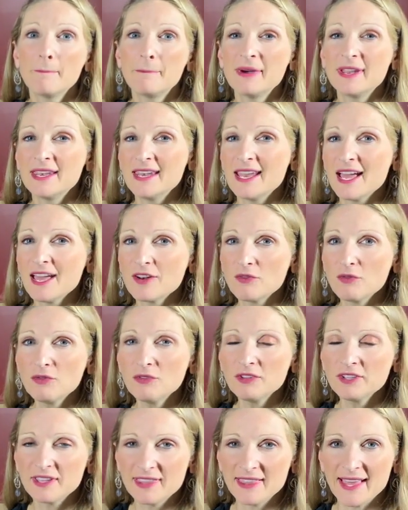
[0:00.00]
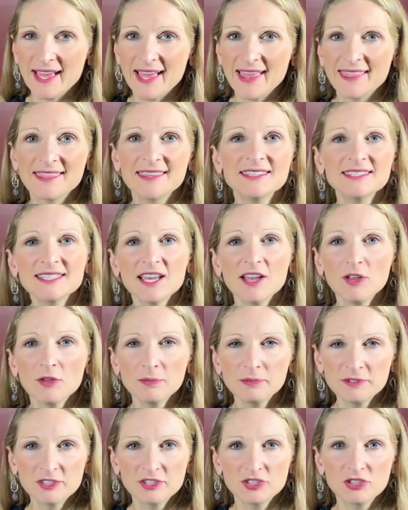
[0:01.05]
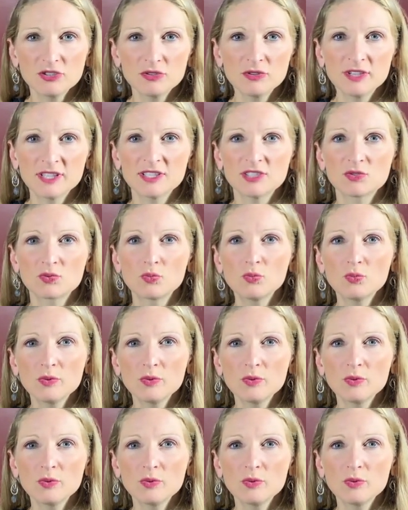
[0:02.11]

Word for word: But not only that, this helps students